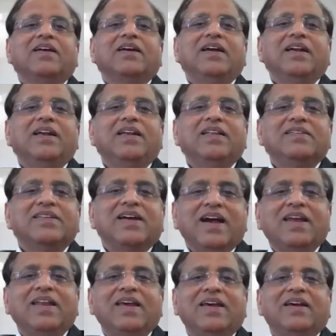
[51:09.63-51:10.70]
in
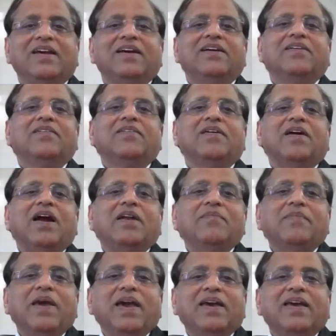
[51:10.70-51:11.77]
designing and
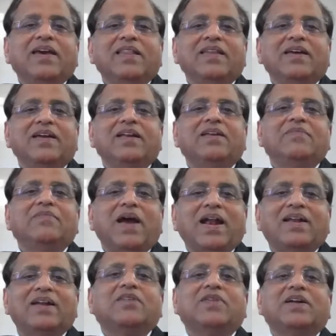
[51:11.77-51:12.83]
making the
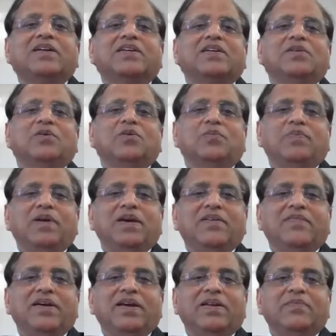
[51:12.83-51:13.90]
dematted version of rupee
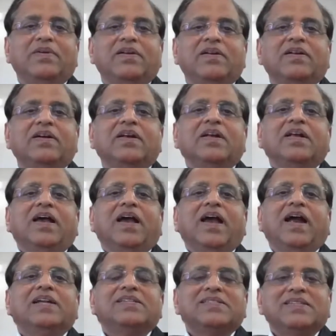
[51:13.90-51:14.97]
available,
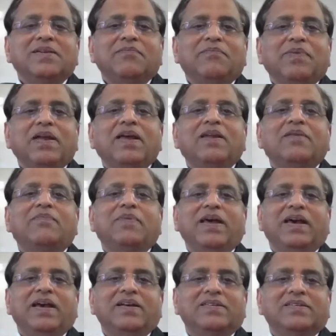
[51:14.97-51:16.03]
and simply
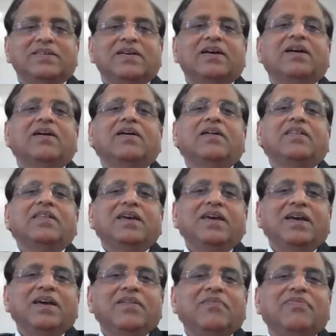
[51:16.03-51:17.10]
replace
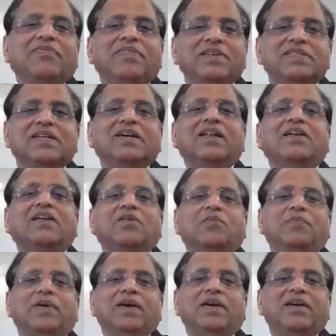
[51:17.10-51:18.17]
the physical
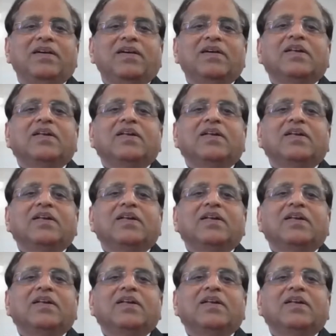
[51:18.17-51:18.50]
rupee